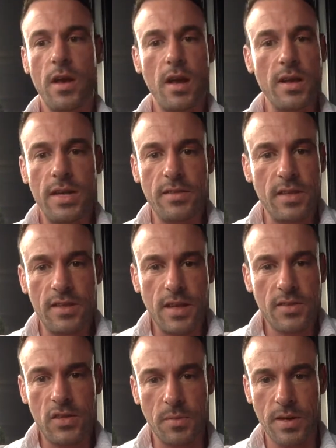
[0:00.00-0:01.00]
And did
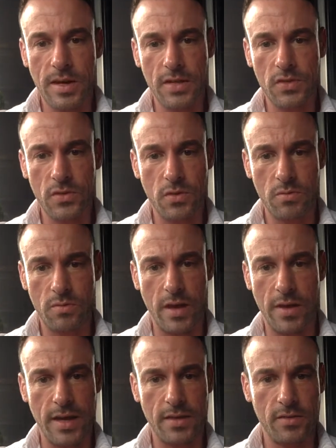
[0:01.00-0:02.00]
that stop cholesterol
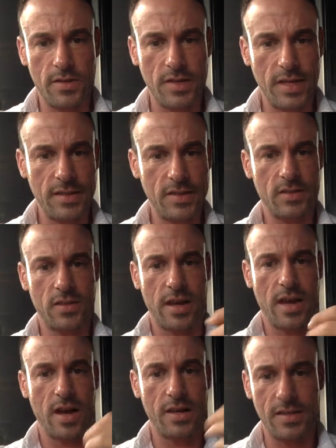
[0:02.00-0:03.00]
diseases
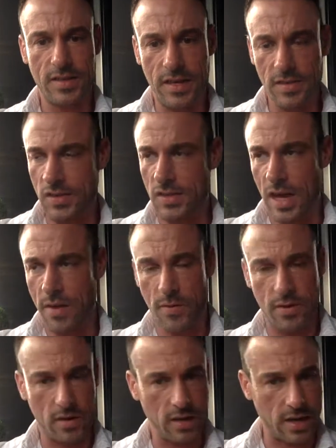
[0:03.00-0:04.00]
like heart disease and stuff
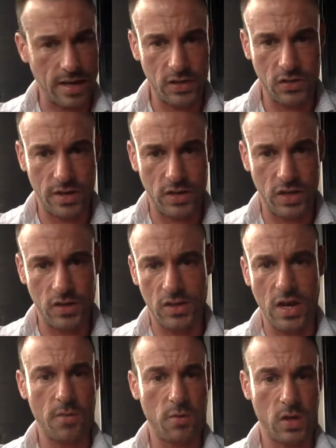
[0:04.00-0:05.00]
and cholesterol issues?
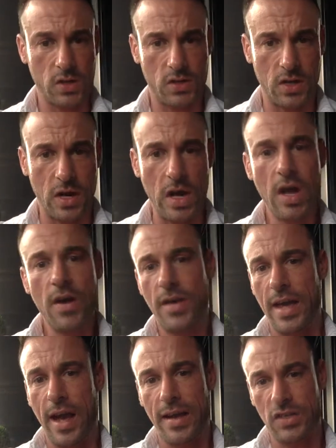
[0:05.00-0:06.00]
No, of course not.
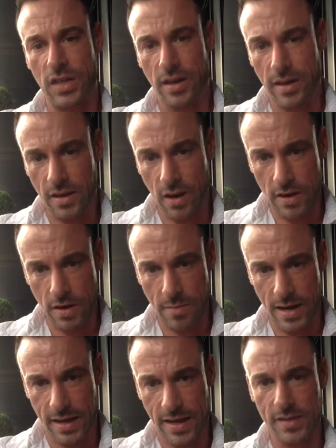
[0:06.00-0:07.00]
It actually, in
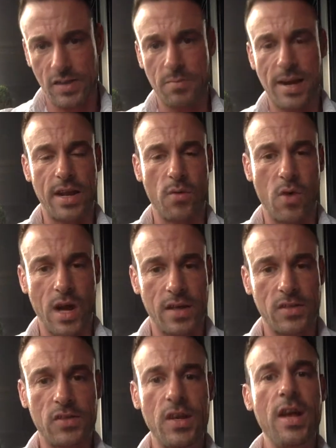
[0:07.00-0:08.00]
many cases, made it
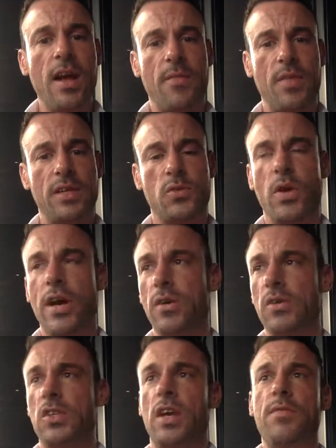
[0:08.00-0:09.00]
worse. And that's why
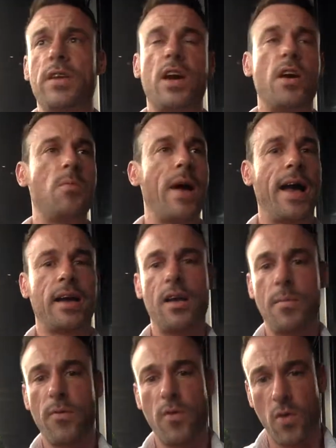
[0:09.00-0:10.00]
also, if you go back
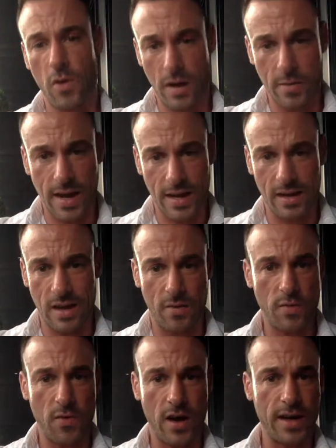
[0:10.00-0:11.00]
before, we had
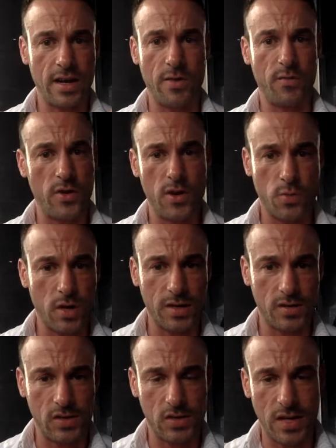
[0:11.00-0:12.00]
refined food
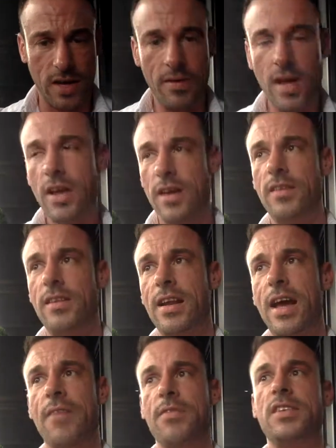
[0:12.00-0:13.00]
products and stuff, you
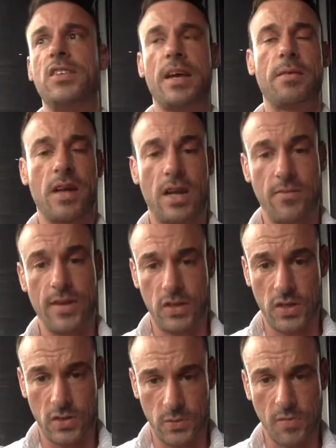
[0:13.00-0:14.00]
didn't have these same kind of
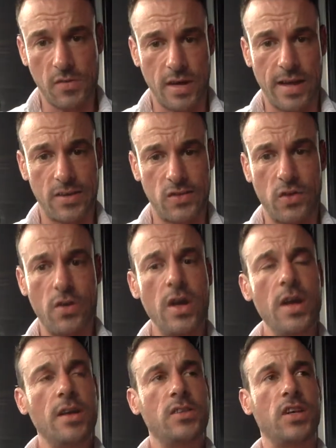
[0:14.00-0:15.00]
issues with cholesterol.
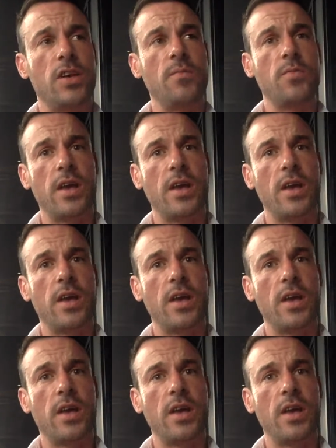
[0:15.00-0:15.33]
So